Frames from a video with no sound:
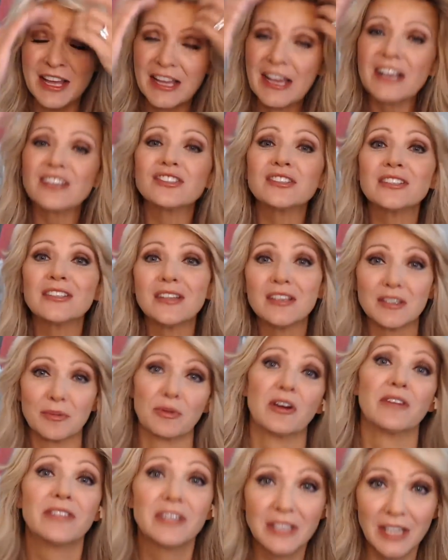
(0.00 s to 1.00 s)

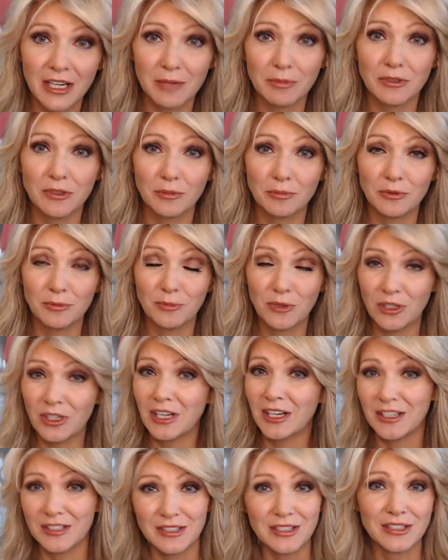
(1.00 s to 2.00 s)
perfect day to do beauty
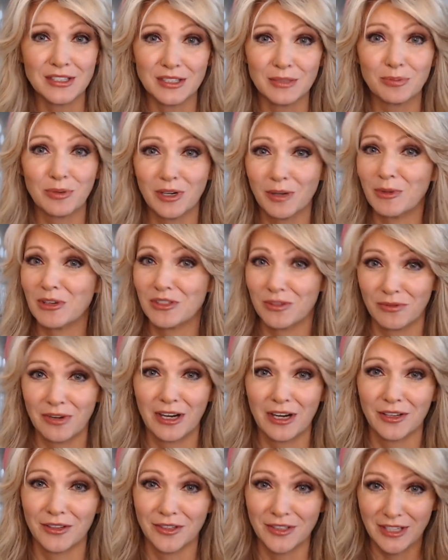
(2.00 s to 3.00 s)
because this is pretty much a
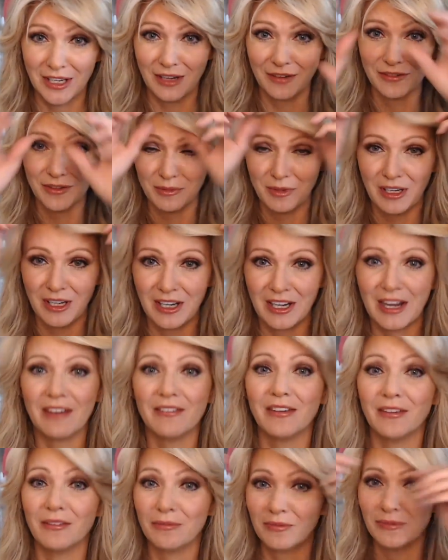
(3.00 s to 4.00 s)
regular day for me. I
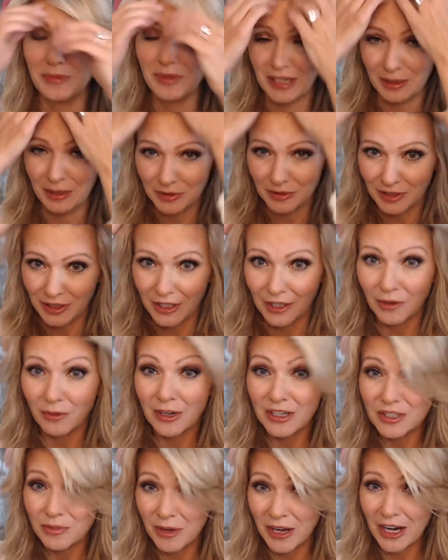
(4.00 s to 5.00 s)
haven't been able to
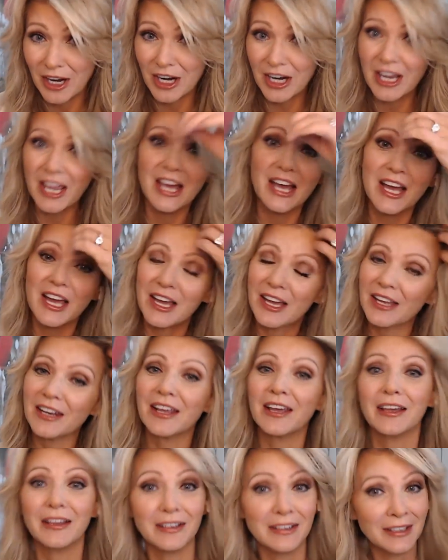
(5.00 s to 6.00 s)
wash my hair yet,
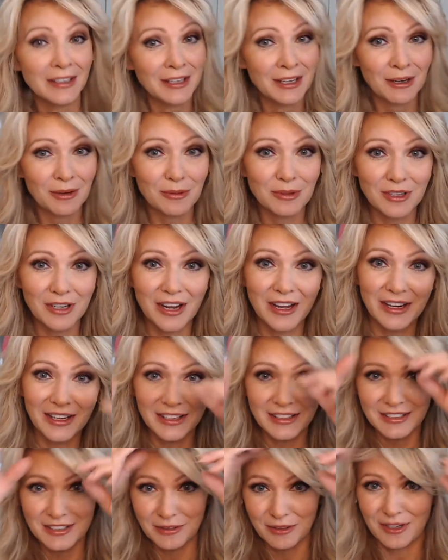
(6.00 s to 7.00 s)
and we're kind
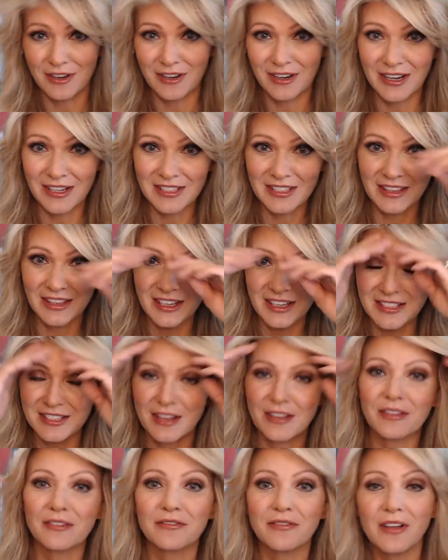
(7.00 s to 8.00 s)
of doing all kinds of things
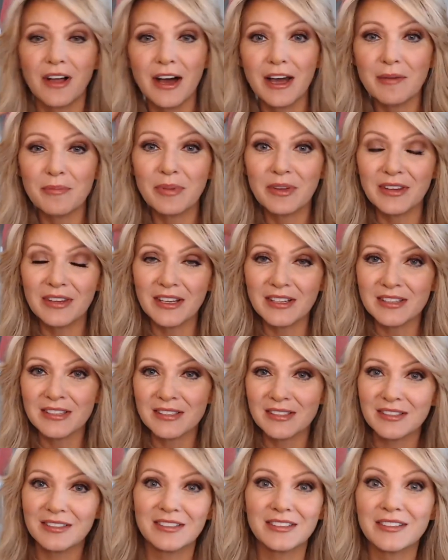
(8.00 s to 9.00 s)
on the fly, but
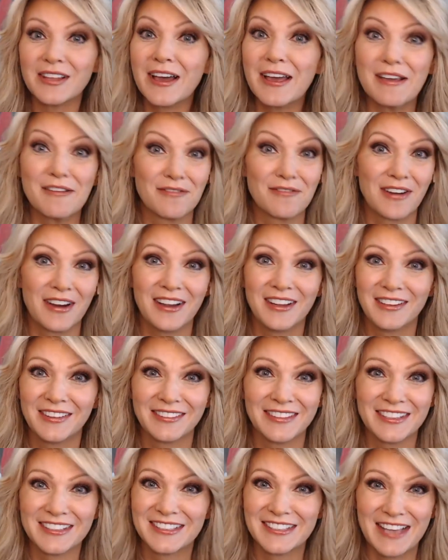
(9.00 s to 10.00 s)
that's life, right?
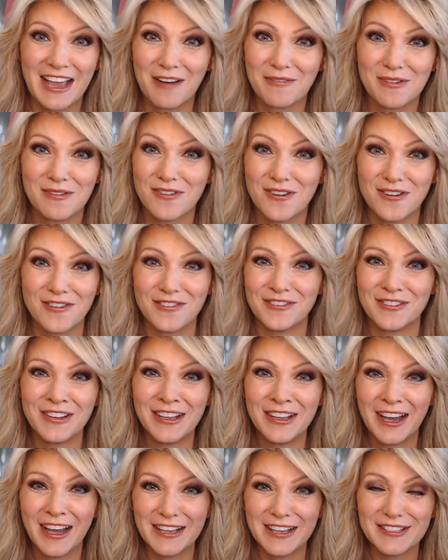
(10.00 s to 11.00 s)
That's how we roll.
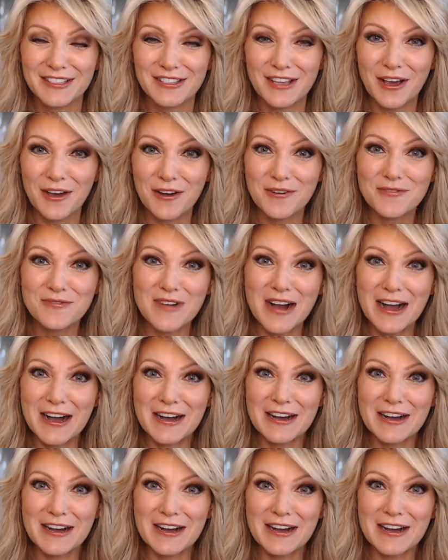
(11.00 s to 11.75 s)
So